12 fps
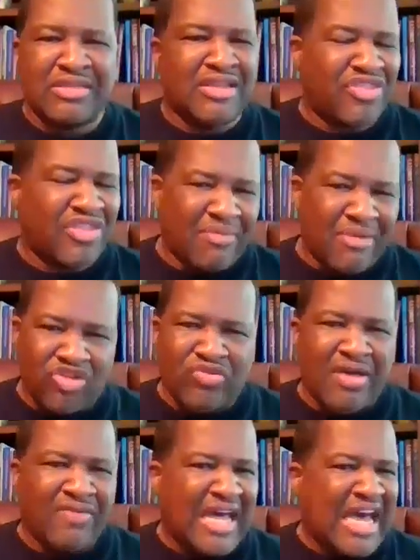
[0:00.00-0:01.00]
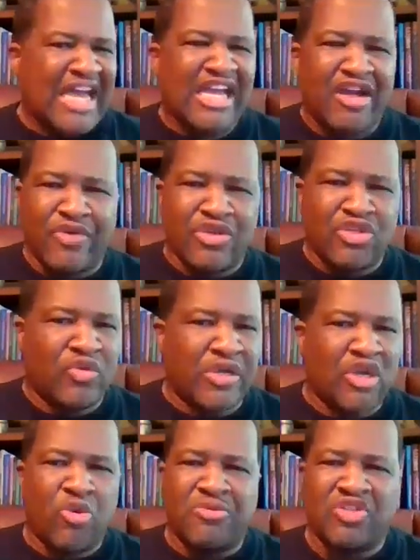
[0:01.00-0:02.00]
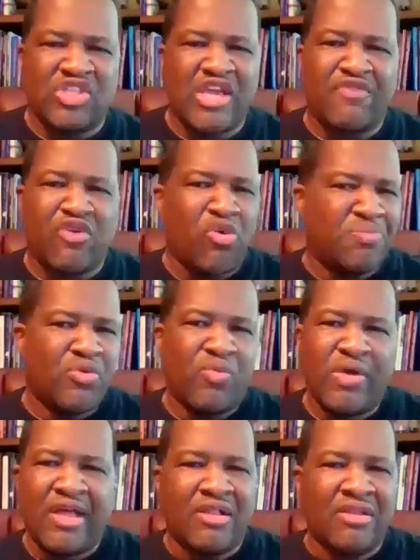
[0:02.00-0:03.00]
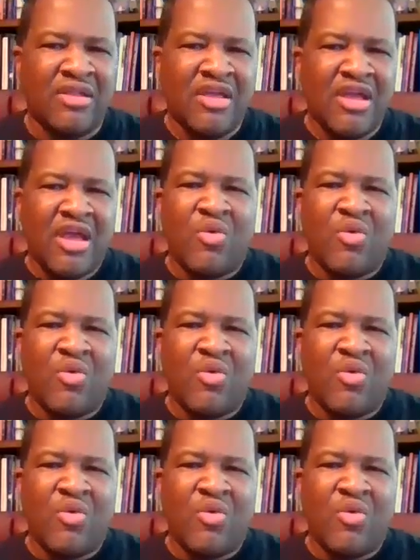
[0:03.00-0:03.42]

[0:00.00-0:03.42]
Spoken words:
Nothing about travel. Hi, how are you doing? I hope you're safe. I hope you're well.